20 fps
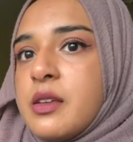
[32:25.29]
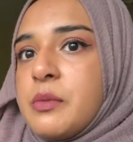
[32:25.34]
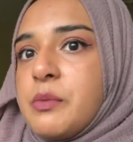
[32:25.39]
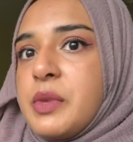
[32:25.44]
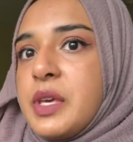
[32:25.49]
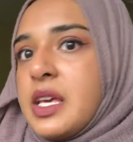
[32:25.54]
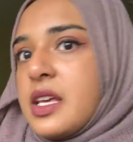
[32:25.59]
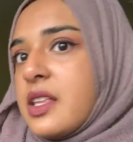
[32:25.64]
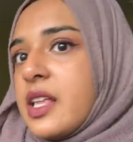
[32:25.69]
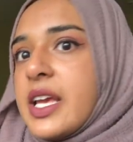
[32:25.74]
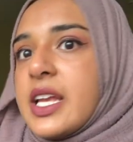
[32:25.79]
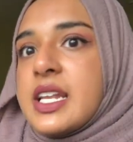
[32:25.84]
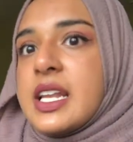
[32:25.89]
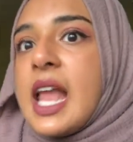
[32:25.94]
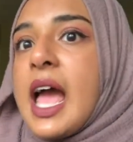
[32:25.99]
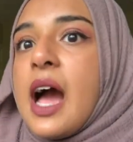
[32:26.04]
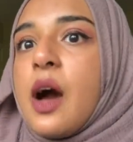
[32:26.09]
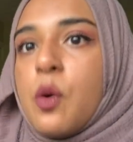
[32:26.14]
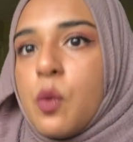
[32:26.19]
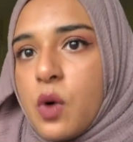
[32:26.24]
being like,
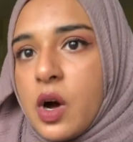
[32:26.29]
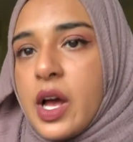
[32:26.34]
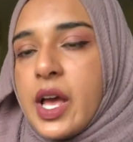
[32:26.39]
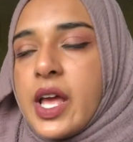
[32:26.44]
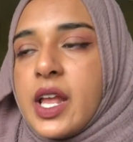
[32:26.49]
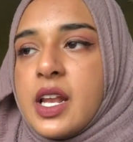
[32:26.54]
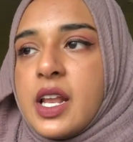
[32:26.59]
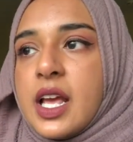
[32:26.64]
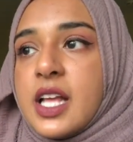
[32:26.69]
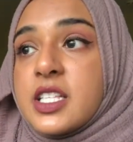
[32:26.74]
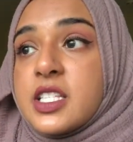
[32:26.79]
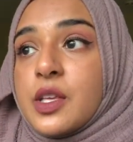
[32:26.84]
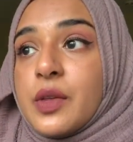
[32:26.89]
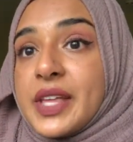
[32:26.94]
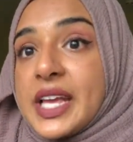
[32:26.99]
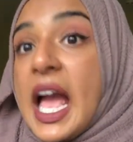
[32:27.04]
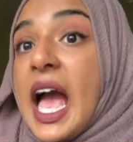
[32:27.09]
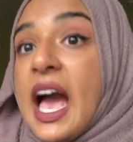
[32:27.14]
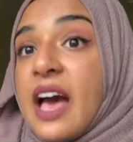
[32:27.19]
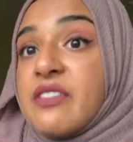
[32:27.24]
now what? And so
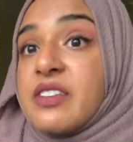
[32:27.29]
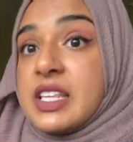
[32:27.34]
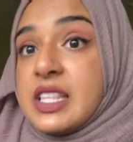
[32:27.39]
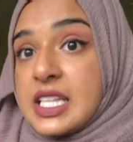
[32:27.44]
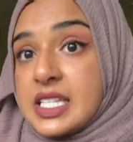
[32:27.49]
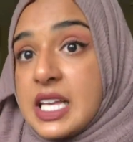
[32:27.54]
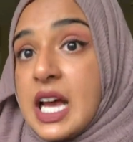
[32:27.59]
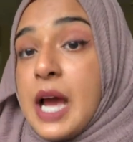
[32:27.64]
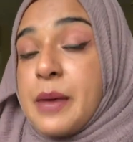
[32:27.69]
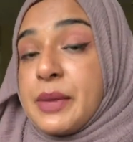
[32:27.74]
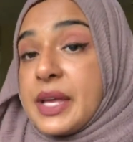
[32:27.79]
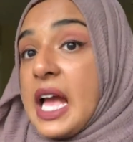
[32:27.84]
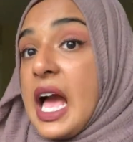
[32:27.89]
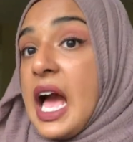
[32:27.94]
like having the time